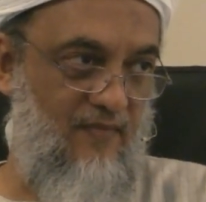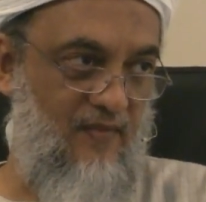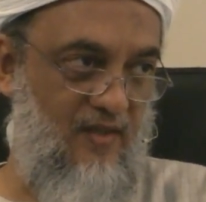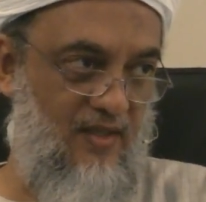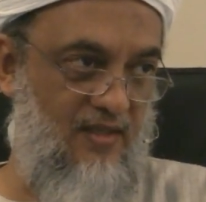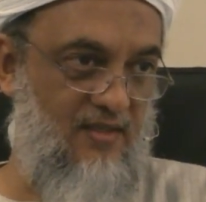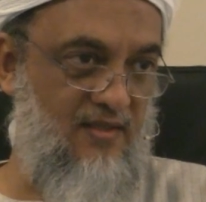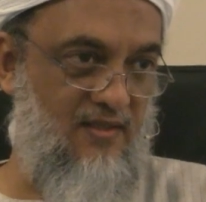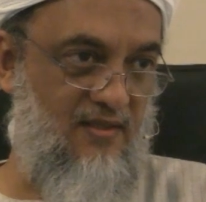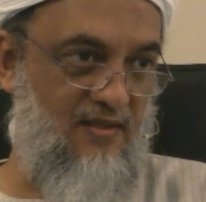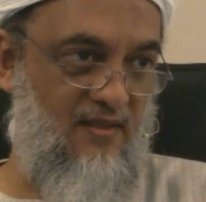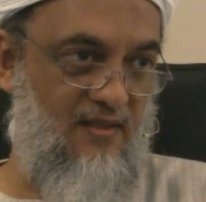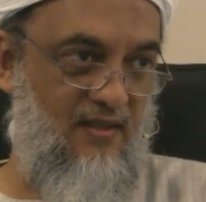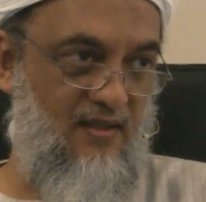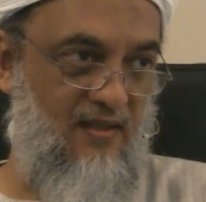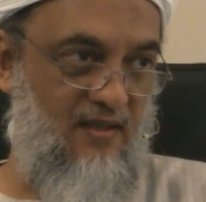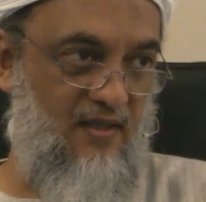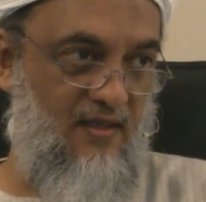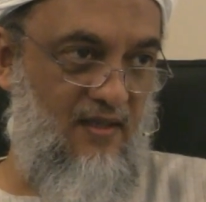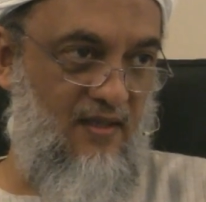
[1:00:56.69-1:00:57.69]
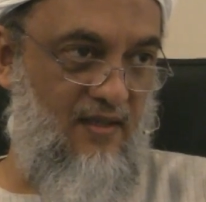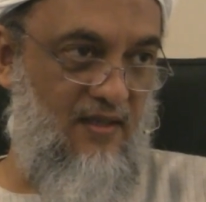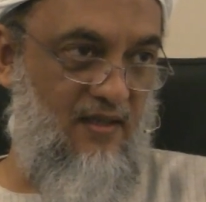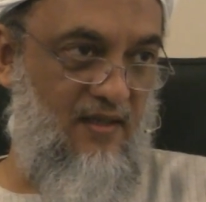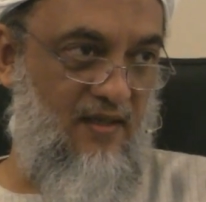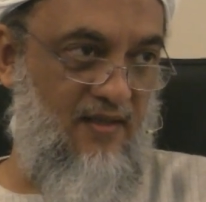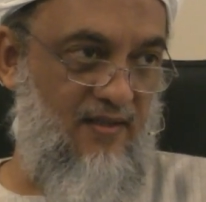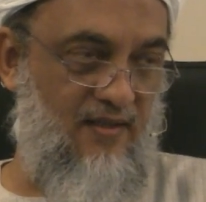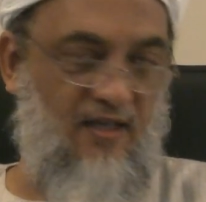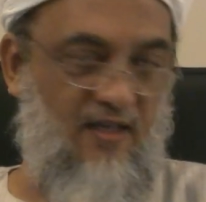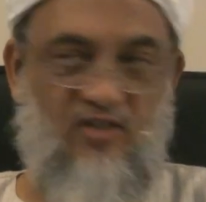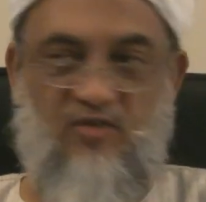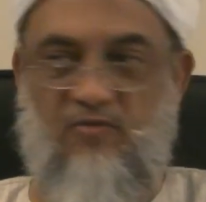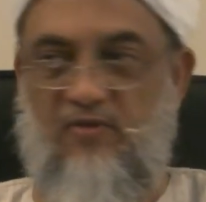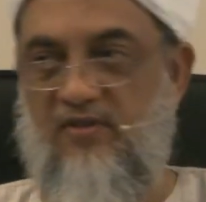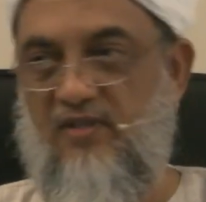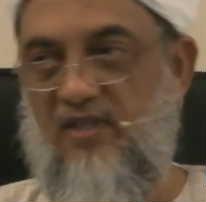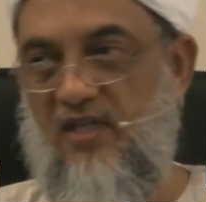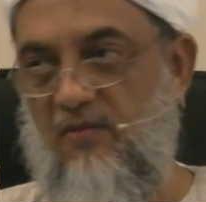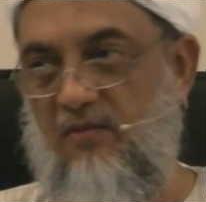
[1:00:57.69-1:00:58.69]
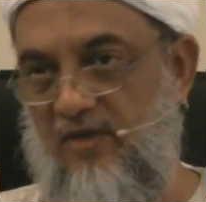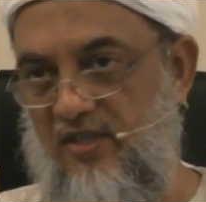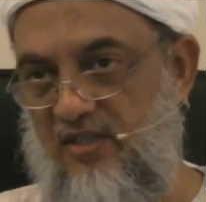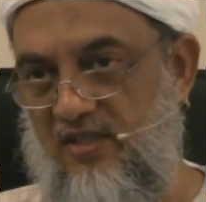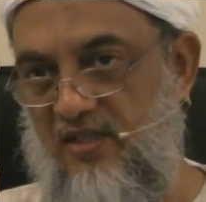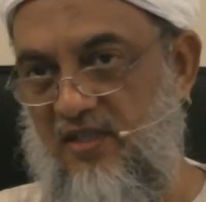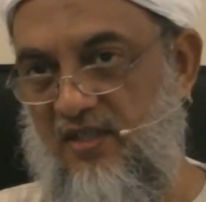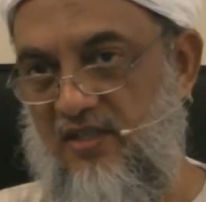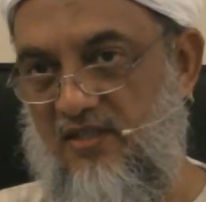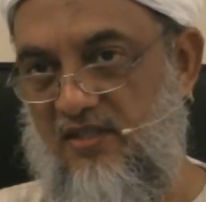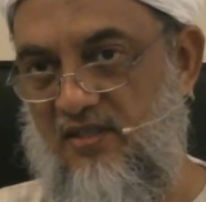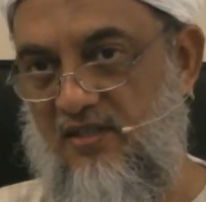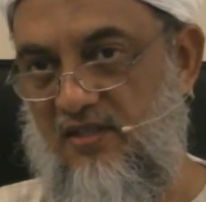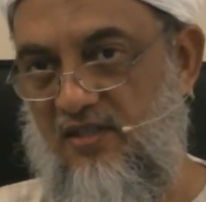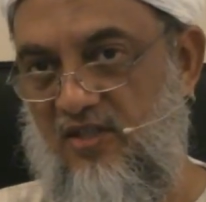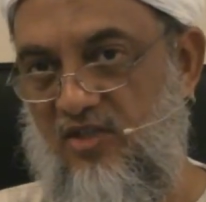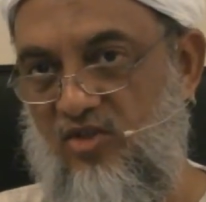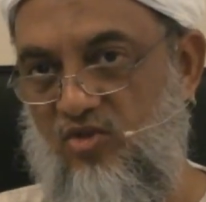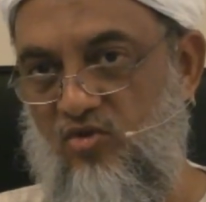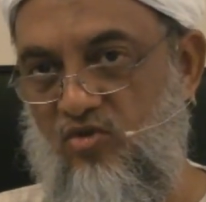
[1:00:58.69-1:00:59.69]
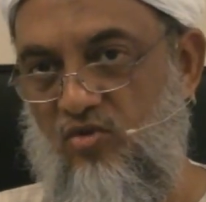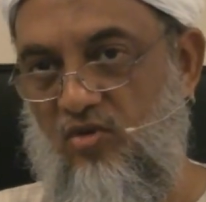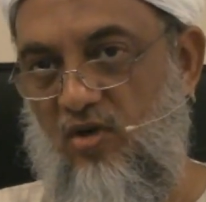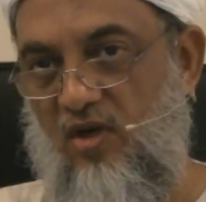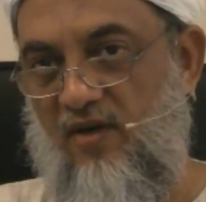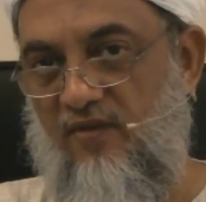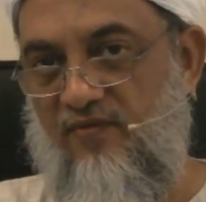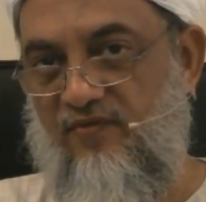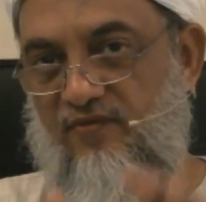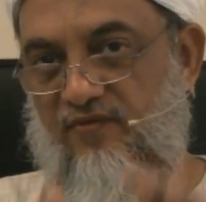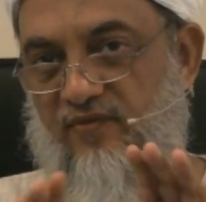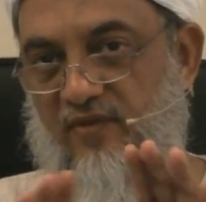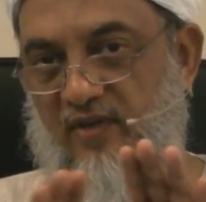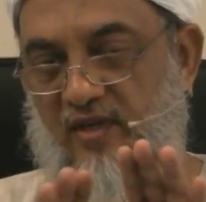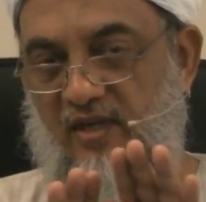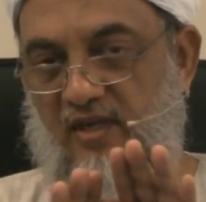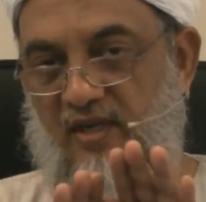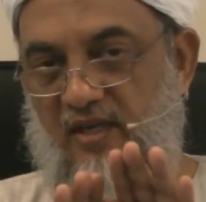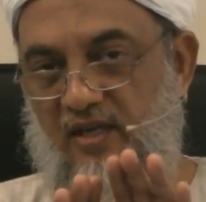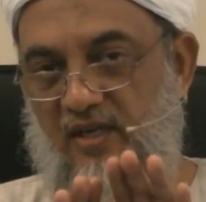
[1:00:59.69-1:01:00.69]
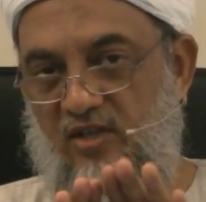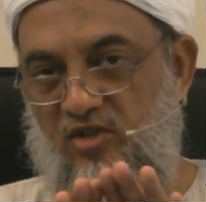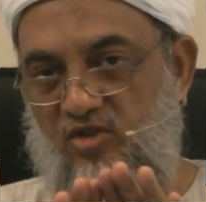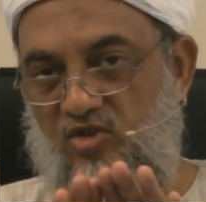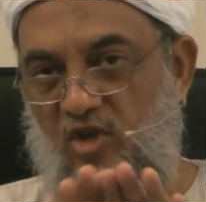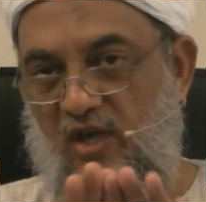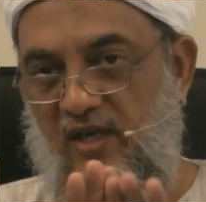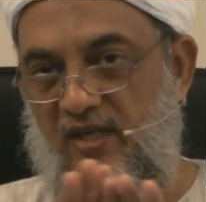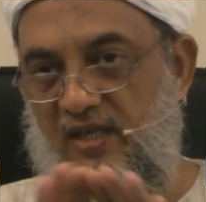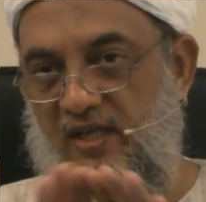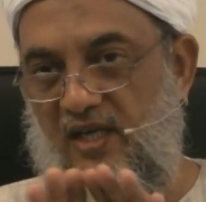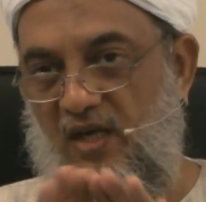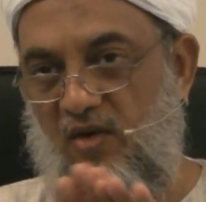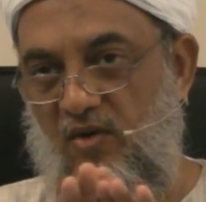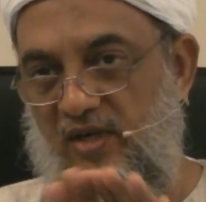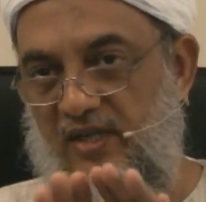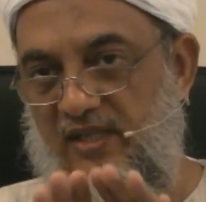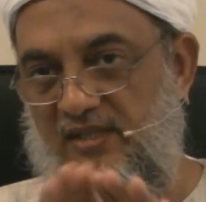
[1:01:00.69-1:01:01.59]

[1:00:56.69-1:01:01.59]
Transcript: Yes? And Allah subhanahu wa ta'ala mentioned this, this issue of joining our